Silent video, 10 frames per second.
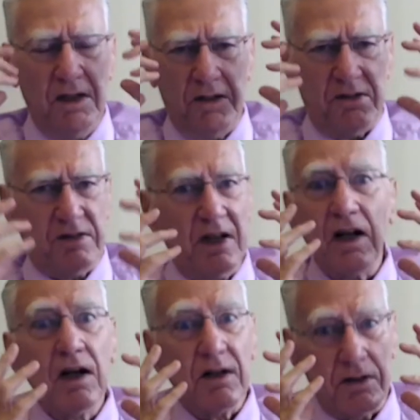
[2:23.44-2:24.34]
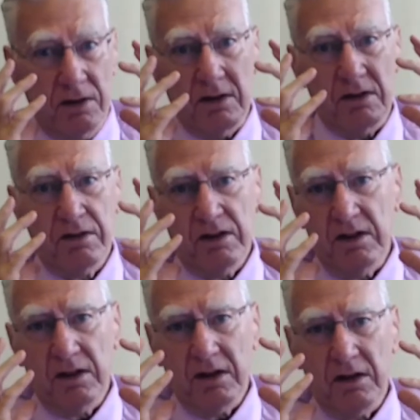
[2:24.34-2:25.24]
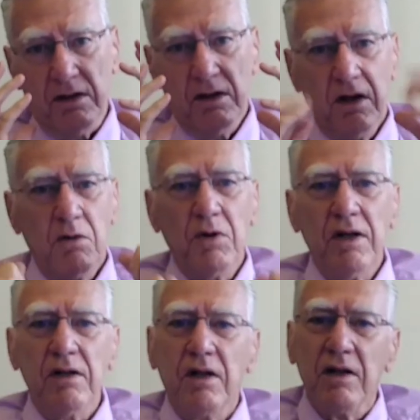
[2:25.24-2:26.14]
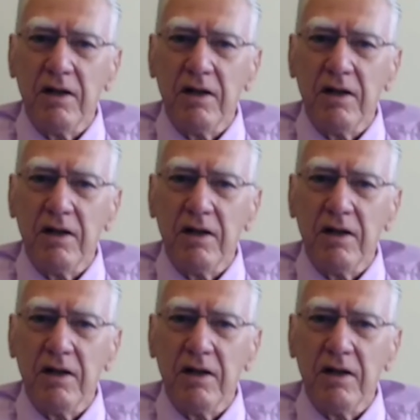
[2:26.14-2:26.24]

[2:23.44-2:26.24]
a skeleton sitting there. Well,